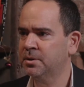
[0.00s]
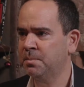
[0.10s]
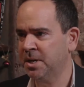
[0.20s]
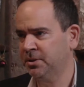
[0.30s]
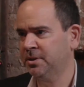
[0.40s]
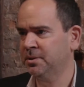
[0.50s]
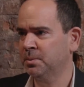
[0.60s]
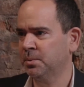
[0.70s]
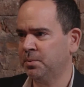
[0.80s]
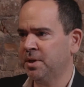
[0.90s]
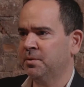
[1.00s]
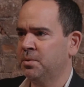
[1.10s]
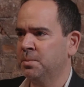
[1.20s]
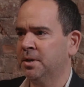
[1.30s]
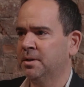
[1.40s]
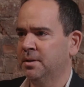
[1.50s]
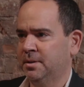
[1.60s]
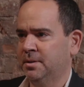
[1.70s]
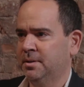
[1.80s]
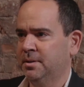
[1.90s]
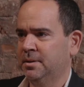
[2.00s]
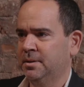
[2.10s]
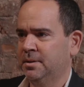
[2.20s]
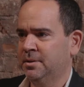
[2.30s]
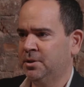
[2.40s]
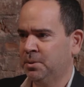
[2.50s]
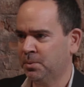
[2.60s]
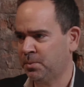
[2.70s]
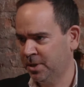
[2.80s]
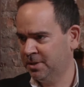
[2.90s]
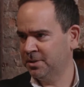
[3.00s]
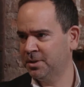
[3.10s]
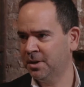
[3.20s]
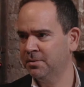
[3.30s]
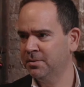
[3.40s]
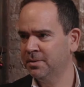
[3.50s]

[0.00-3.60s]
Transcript: So my sister will read it for me. She will read the stuff,